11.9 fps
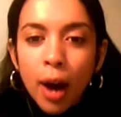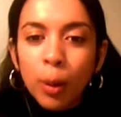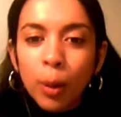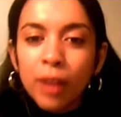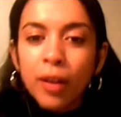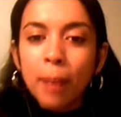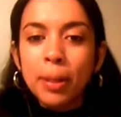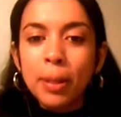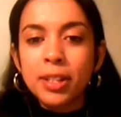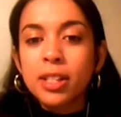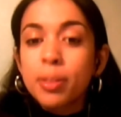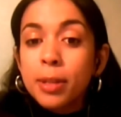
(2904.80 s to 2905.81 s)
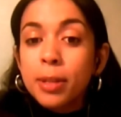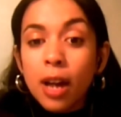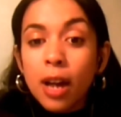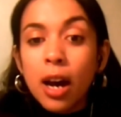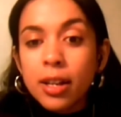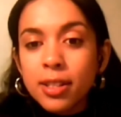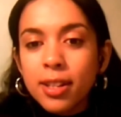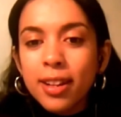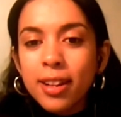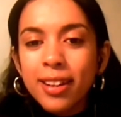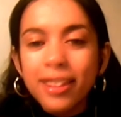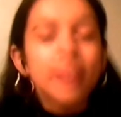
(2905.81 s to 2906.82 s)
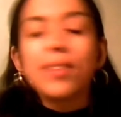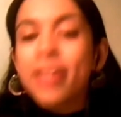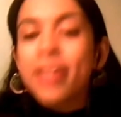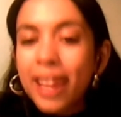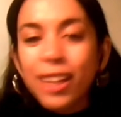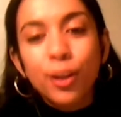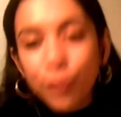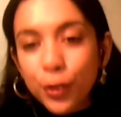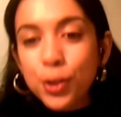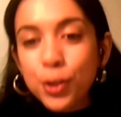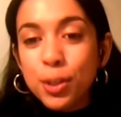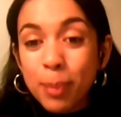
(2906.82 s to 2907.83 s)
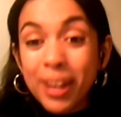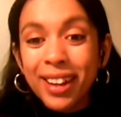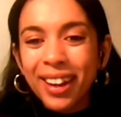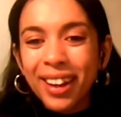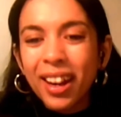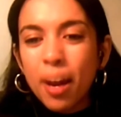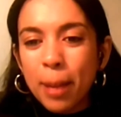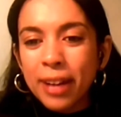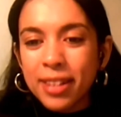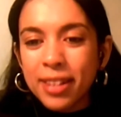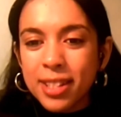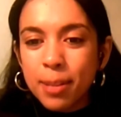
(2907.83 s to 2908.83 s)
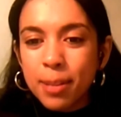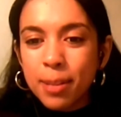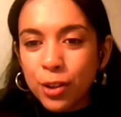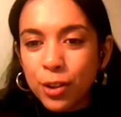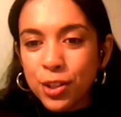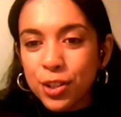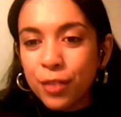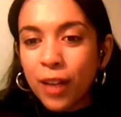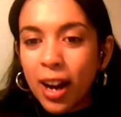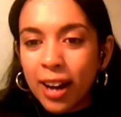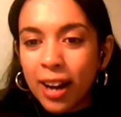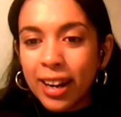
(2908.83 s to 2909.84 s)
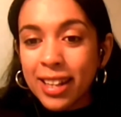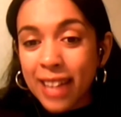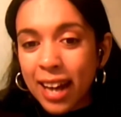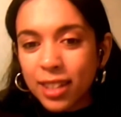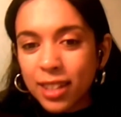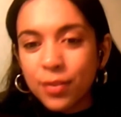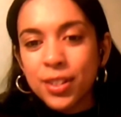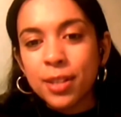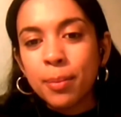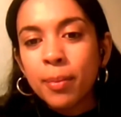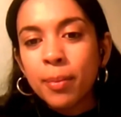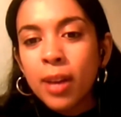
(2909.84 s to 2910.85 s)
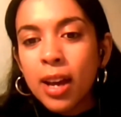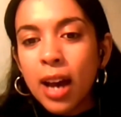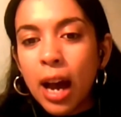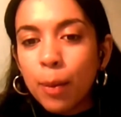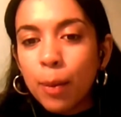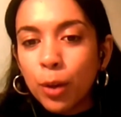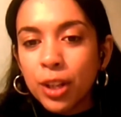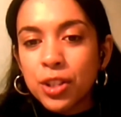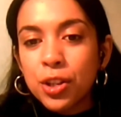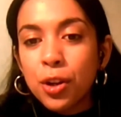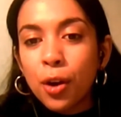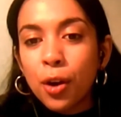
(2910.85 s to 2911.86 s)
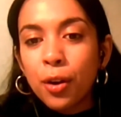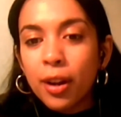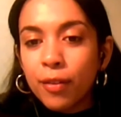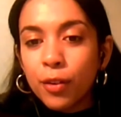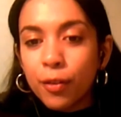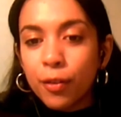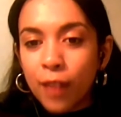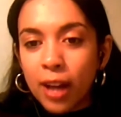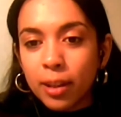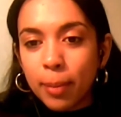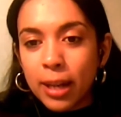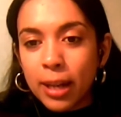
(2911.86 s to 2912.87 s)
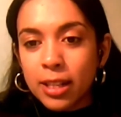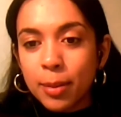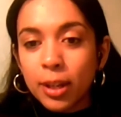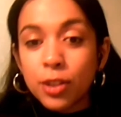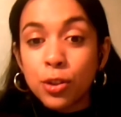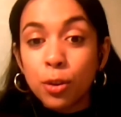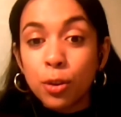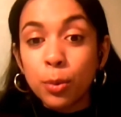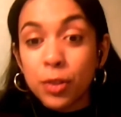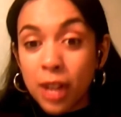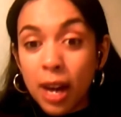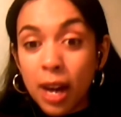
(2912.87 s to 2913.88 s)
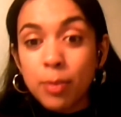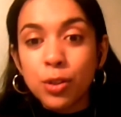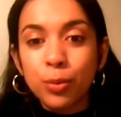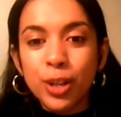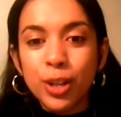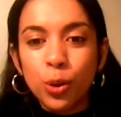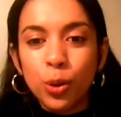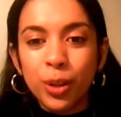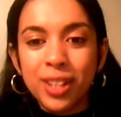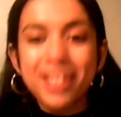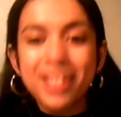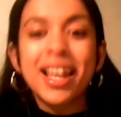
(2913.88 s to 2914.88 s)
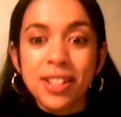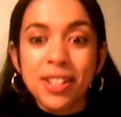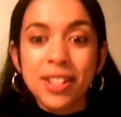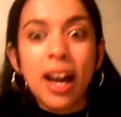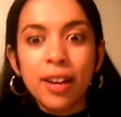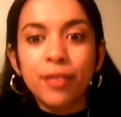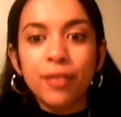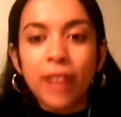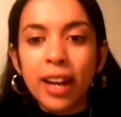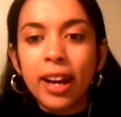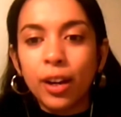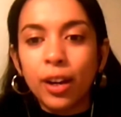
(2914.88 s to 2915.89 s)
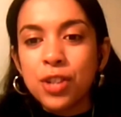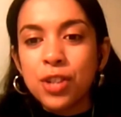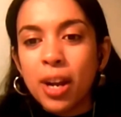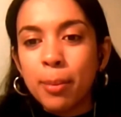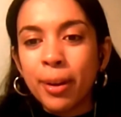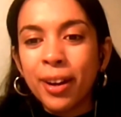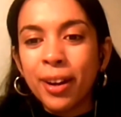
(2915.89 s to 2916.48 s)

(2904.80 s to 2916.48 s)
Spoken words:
of our participants asked, thank you for speaking about the symbiosis of art as activism. I'm wanting to know if you found the pandemic a suitable time to reach audience outside of that echo chamber,